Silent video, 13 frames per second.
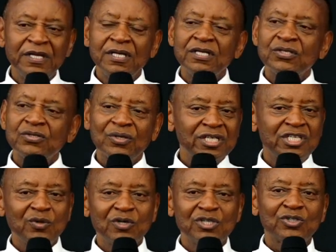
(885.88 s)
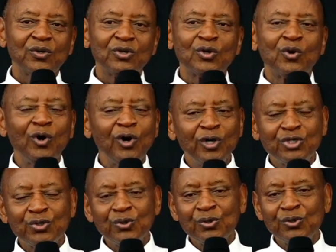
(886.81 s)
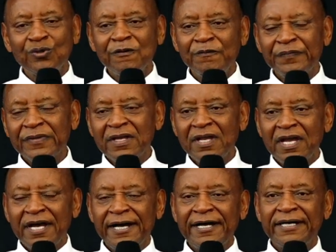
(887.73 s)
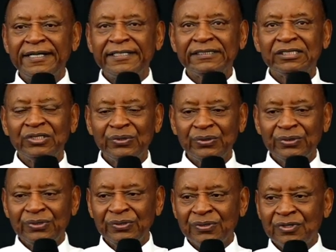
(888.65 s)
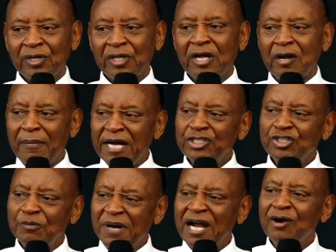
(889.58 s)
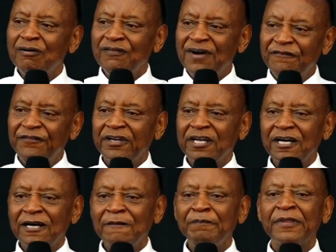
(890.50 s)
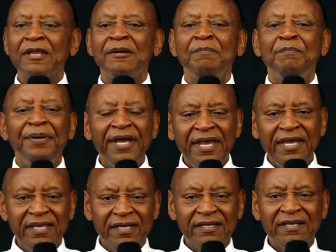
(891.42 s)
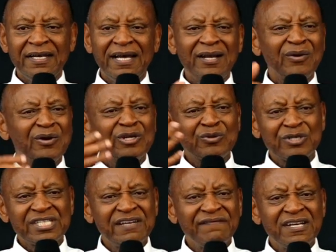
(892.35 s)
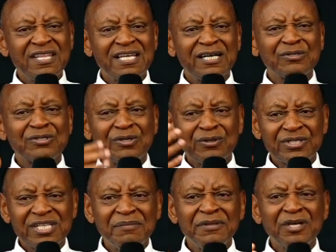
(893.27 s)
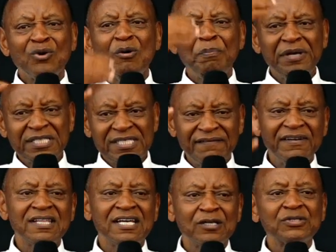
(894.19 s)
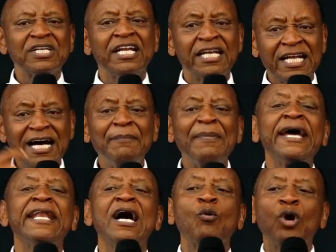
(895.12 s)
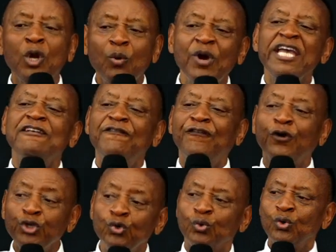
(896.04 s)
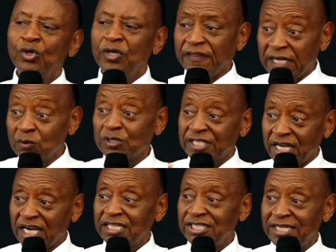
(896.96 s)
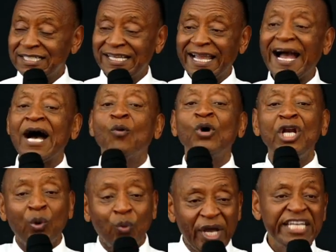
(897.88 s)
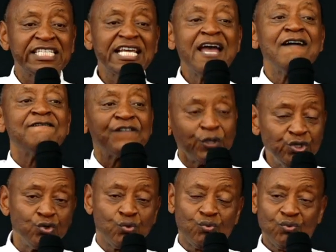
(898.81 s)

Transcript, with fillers: So that she was told, Go to, uh, to, to the Commercial Bank of Africa, pay, I don't know, it was 7,000 or something, go pay 7,000 and come, and I will wait for you. That was the cashier saying, I will wait for you.